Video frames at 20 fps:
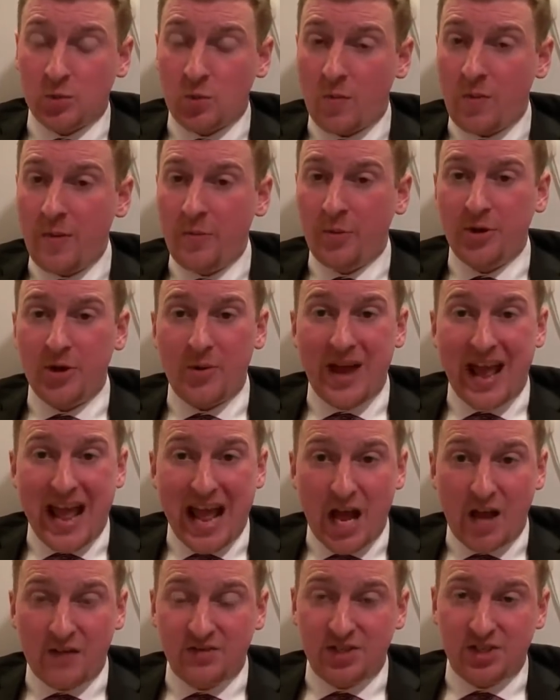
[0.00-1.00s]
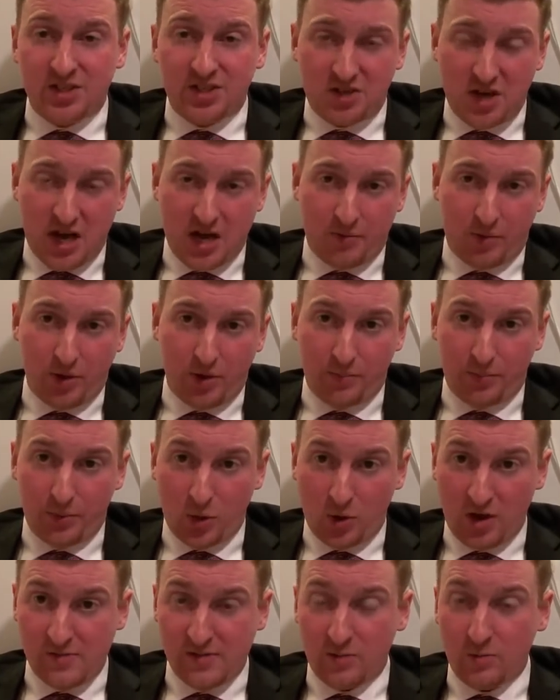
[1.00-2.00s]
where people don't have sustainable
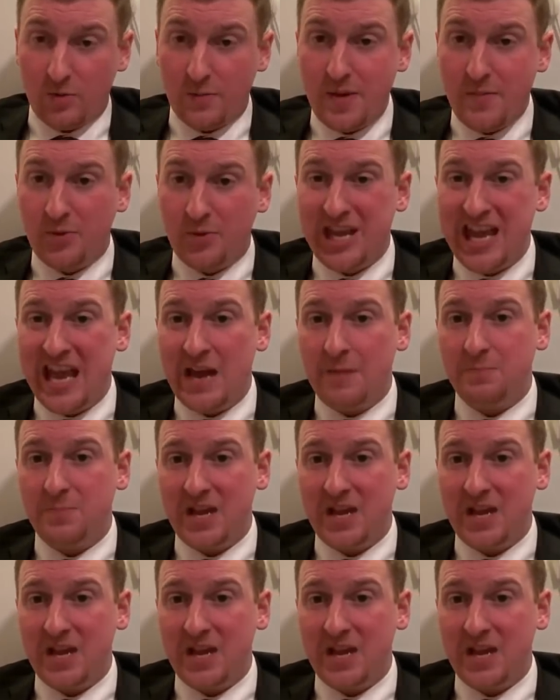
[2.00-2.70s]
employment, where people can't